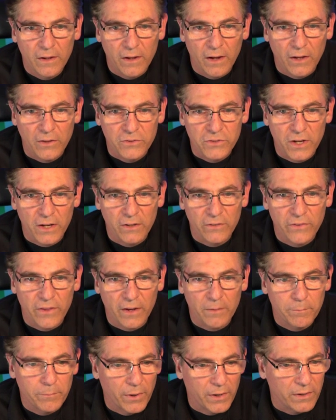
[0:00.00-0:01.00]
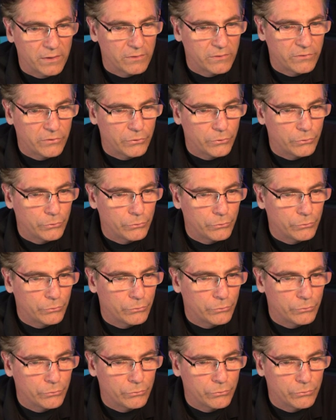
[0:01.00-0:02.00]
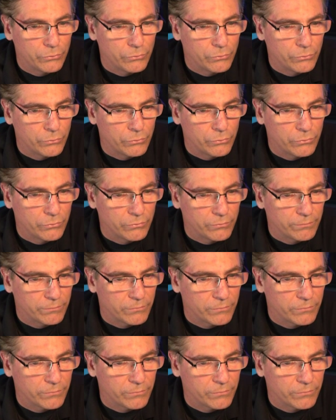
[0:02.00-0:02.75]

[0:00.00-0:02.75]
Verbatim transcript: I'll change that button to